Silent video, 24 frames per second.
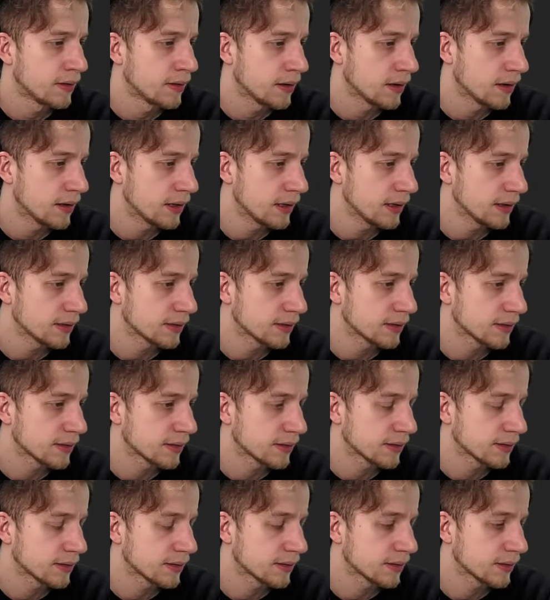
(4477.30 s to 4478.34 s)
That's
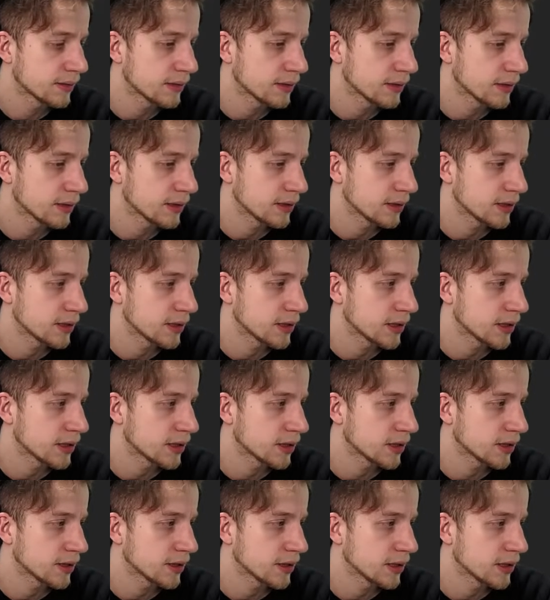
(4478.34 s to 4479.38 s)
strange,
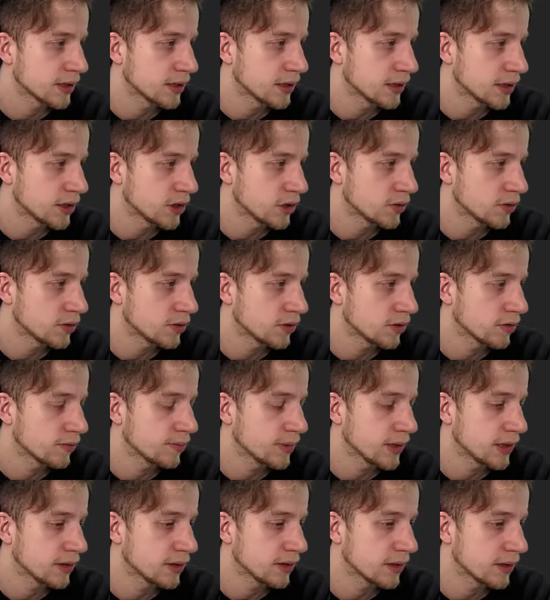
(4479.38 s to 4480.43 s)
actually. That should not
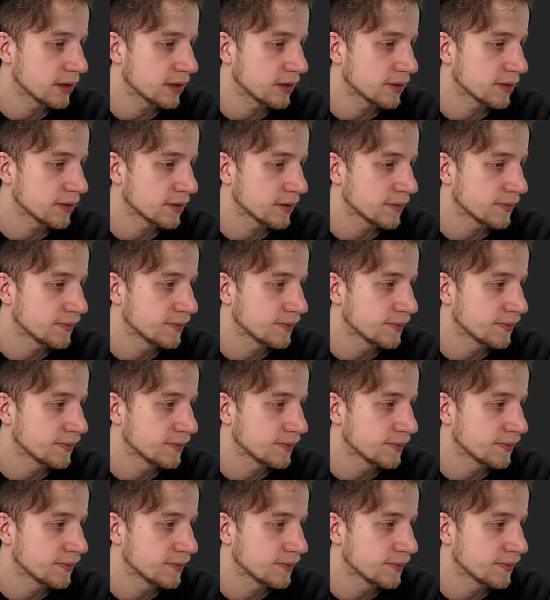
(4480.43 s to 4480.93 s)
be the case.